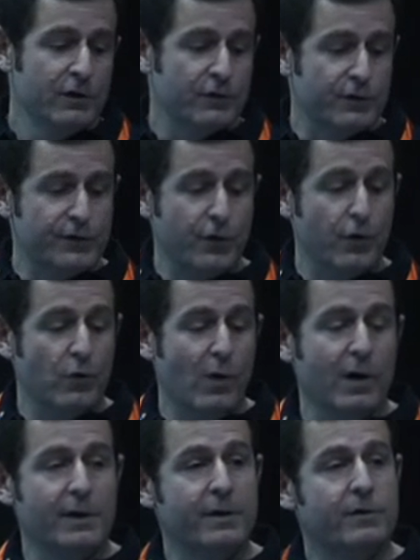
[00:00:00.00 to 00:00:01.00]
The second
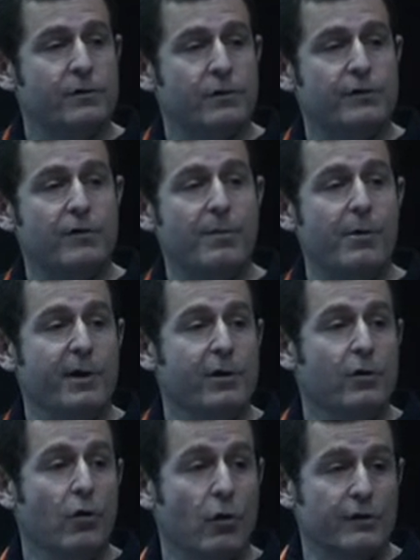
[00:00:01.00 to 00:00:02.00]
one, the
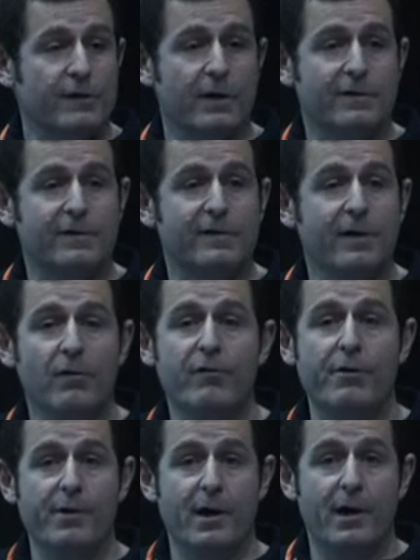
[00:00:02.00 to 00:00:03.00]
submarine costs are still
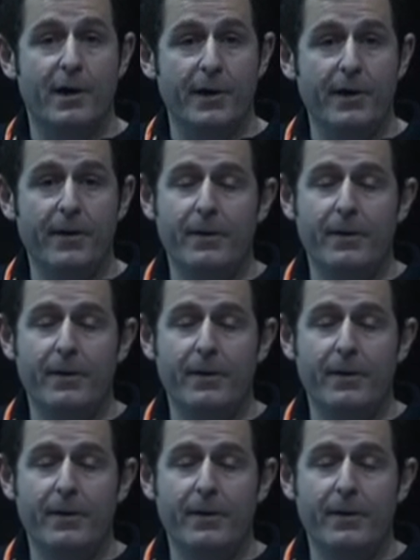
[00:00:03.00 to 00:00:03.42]
very high,